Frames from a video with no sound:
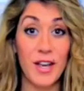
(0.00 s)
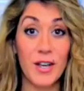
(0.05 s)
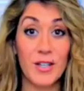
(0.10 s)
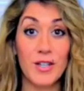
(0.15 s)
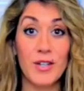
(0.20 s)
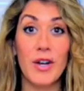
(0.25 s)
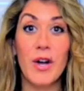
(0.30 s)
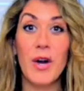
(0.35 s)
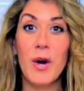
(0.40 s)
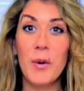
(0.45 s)

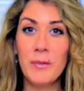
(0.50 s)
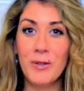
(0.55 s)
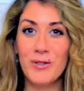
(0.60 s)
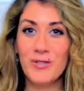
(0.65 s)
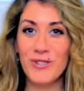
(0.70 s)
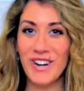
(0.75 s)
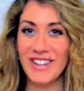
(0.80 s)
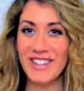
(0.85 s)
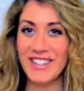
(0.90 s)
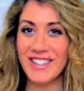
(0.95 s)
So I hope you
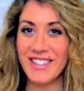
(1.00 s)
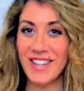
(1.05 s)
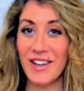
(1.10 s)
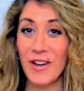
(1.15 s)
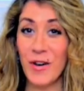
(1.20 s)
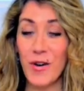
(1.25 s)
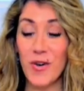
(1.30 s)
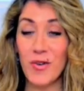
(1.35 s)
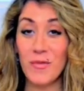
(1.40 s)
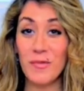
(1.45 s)
try this at
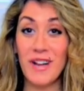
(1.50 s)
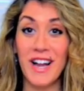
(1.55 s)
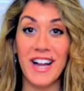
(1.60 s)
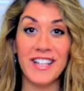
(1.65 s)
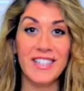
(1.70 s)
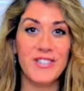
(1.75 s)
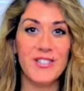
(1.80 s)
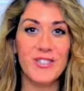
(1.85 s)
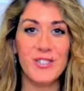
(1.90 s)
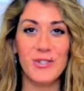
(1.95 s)
home
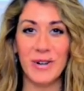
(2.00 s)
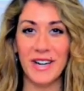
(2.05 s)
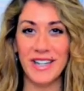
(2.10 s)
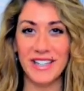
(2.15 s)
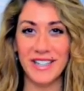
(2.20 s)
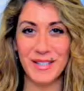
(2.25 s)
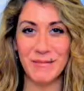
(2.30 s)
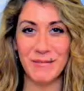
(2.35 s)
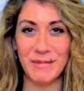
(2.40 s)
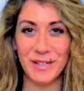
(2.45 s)
and enjoy it
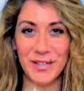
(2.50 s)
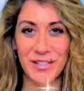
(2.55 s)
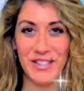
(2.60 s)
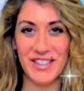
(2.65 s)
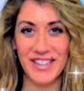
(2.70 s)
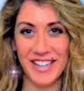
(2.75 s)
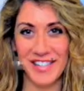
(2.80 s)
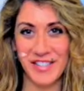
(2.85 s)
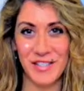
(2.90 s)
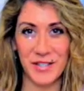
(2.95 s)
as much as
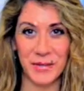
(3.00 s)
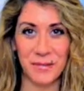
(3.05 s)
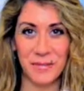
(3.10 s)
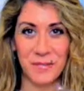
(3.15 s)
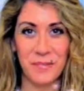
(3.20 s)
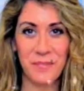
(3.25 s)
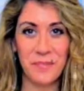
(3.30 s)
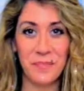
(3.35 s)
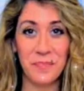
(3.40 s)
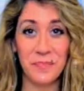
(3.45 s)
I do.
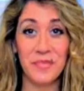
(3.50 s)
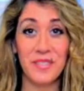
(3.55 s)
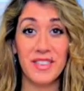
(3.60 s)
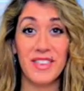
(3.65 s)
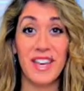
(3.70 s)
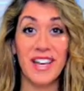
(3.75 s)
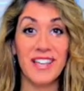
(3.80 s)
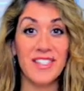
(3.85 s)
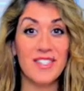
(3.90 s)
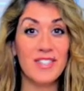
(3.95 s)

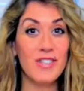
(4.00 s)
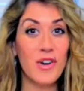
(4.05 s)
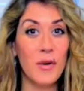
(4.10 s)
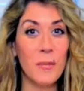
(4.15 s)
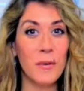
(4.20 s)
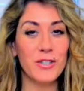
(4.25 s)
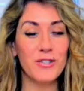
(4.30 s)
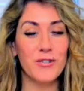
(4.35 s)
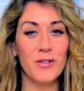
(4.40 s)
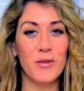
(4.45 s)
Thanks so
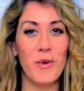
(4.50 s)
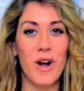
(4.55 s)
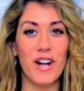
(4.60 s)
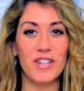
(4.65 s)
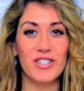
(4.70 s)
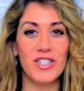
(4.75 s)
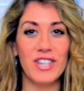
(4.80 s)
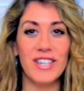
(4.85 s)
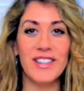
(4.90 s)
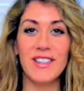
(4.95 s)
much for
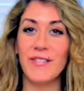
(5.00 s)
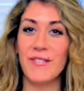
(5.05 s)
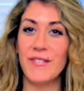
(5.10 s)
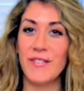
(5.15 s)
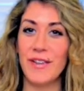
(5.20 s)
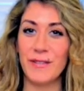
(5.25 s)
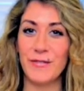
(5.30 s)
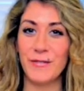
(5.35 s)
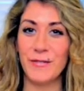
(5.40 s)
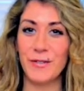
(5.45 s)
watching The
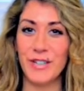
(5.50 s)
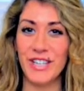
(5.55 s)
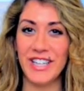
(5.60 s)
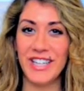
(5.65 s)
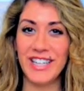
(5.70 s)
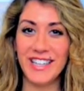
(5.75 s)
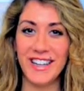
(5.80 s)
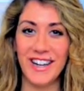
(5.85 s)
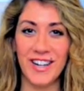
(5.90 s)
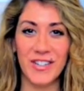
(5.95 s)
Fit
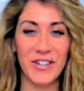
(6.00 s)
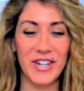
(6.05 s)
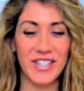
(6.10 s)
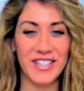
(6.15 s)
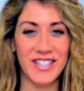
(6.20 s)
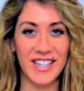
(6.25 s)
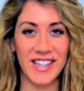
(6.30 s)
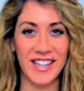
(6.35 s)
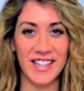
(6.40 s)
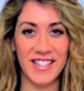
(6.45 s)
Foodie on
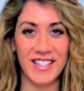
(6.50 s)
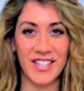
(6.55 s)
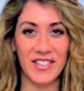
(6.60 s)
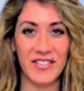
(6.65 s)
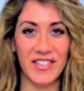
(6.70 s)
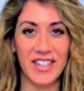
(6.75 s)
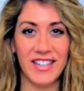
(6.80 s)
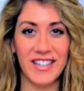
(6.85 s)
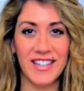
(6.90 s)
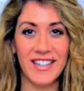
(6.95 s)
Graziella
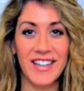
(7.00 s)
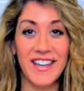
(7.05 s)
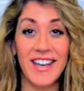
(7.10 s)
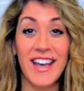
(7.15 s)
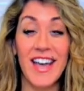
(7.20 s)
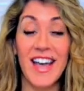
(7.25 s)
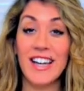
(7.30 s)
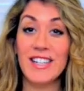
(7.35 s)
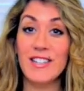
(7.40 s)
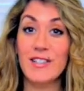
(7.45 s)
TV.
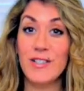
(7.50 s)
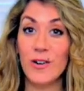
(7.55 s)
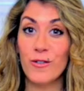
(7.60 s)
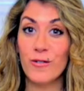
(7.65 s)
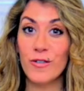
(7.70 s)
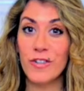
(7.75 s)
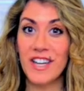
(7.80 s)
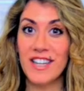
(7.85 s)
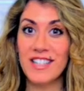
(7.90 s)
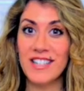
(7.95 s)
And don't
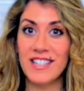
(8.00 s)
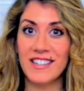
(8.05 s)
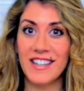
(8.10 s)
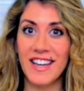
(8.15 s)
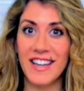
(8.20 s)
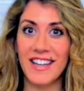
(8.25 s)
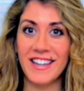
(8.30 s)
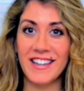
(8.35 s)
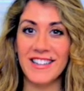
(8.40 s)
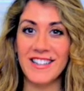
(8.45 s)
forget to
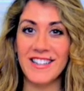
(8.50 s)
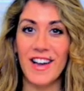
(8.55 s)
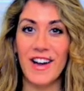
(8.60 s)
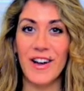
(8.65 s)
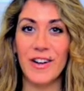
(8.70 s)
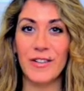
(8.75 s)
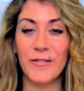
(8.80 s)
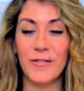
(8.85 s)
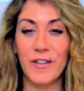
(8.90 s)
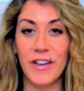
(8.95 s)
like us
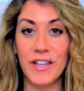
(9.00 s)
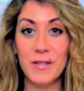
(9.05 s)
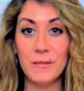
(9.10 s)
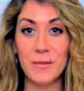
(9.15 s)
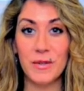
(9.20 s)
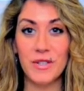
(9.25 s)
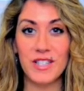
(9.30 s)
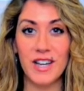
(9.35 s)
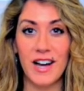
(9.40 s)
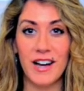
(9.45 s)
on
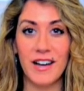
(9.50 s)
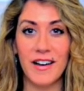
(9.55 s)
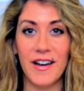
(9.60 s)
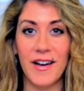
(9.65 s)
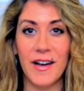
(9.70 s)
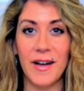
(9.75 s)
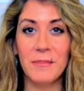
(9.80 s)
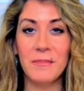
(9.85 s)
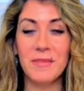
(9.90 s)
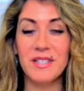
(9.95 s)

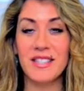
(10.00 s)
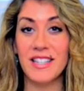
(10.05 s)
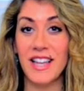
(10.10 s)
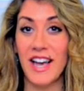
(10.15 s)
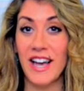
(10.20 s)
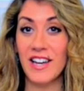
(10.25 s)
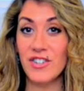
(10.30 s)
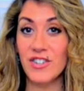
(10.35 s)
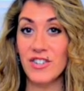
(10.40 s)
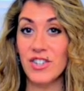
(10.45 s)

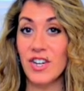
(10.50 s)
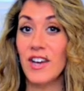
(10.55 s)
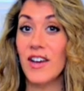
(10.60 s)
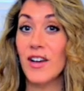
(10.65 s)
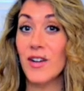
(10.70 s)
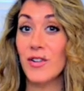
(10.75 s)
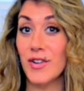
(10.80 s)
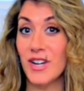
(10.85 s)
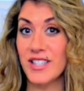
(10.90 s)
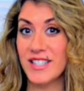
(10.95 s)

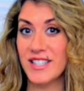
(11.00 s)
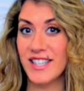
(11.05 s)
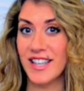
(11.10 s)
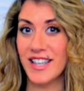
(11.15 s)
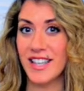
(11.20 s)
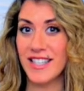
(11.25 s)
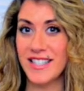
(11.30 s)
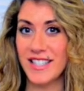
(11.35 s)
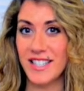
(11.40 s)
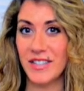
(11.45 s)

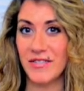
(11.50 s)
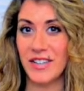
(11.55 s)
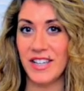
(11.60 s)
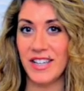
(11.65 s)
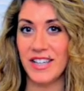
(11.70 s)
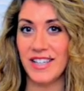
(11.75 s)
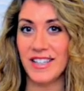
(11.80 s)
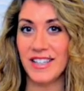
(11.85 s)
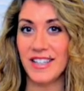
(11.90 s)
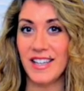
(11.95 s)
facebook.com/Graziella
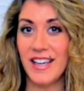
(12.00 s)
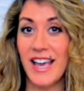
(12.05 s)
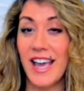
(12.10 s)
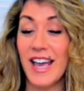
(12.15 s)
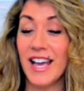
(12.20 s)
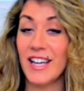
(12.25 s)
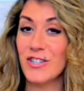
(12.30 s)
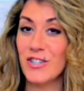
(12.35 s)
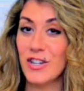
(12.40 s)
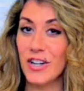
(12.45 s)
TV.
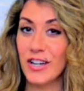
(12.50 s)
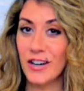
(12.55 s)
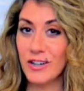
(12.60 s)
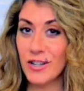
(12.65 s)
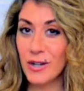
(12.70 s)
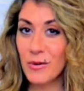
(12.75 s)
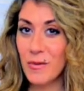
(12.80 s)
And check out our